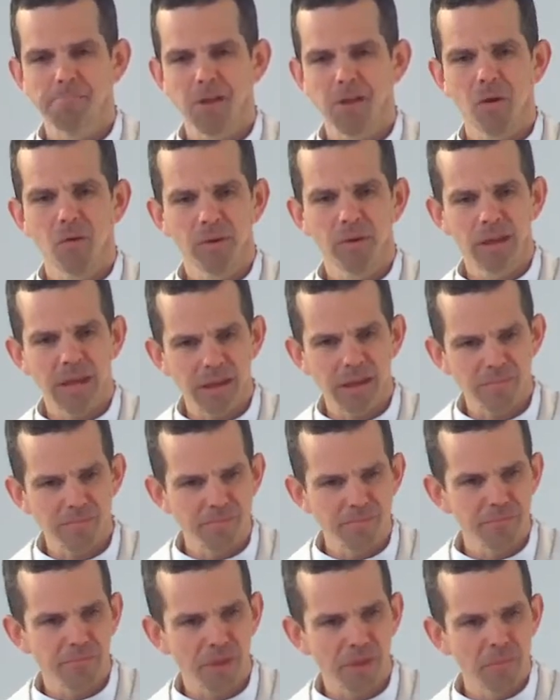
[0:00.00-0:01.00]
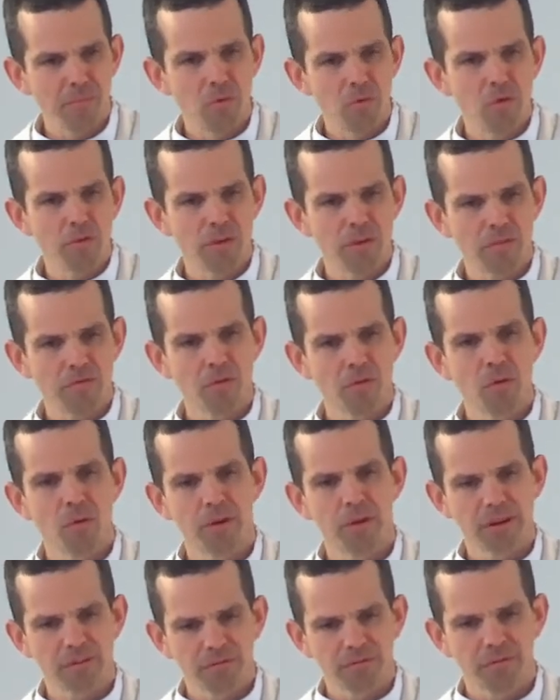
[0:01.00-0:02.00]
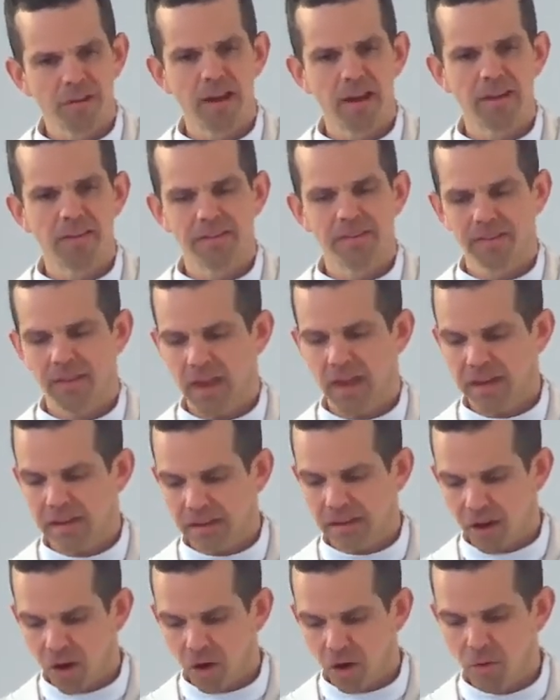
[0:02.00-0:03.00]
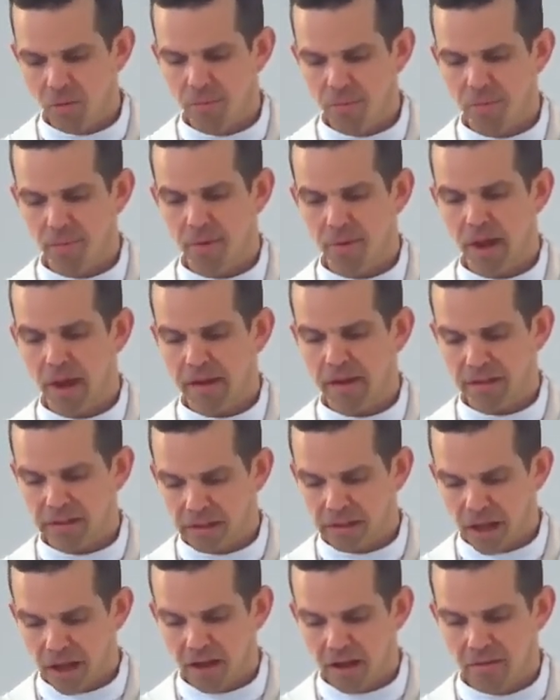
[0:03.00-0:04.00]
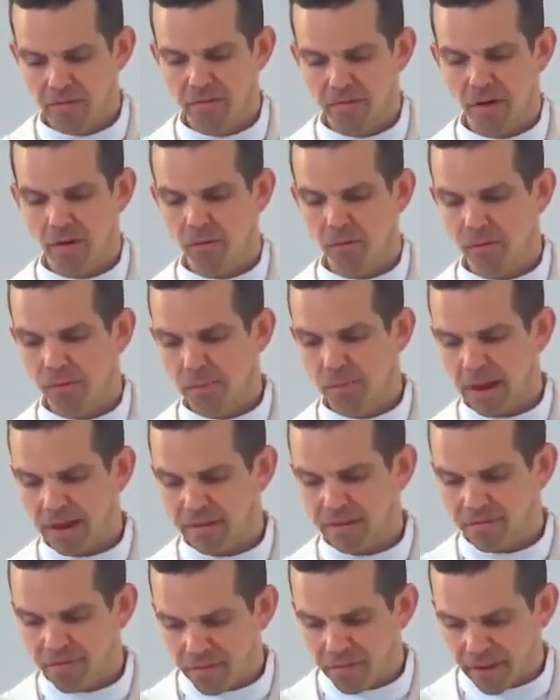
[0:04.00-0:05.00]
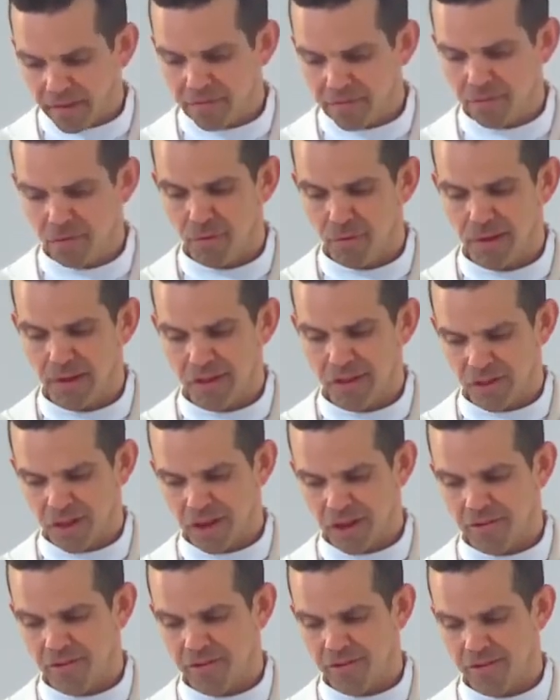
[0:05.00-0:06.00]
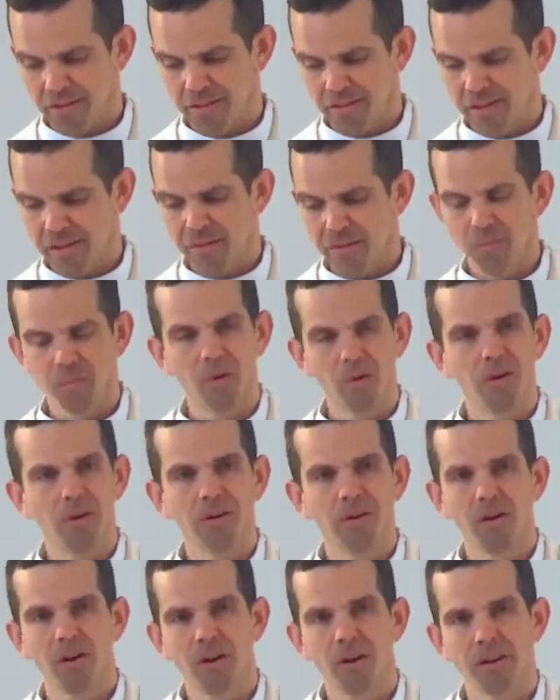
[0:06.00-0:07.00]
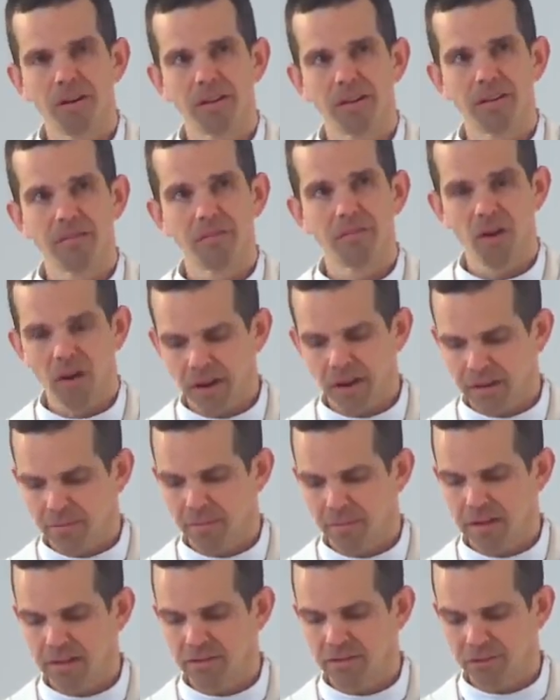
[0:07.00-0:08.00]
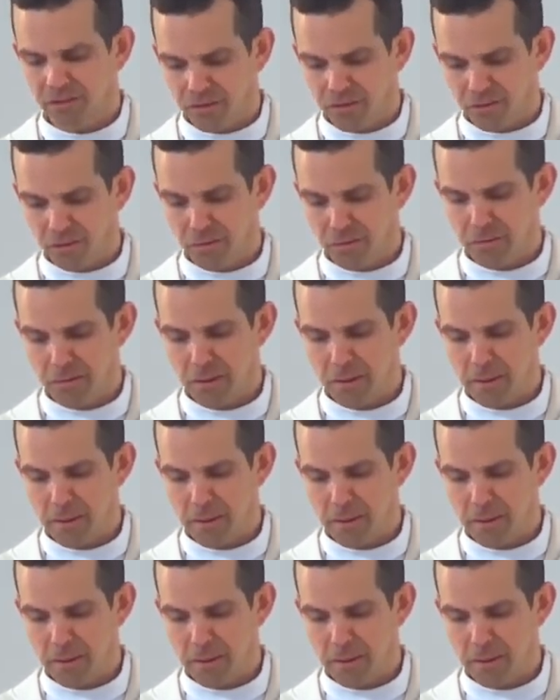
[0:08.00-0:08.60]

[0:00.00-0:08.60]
I will keep moving forward in faith and in hope and in love. I will remain faithful and generous in what God is inviting me to do.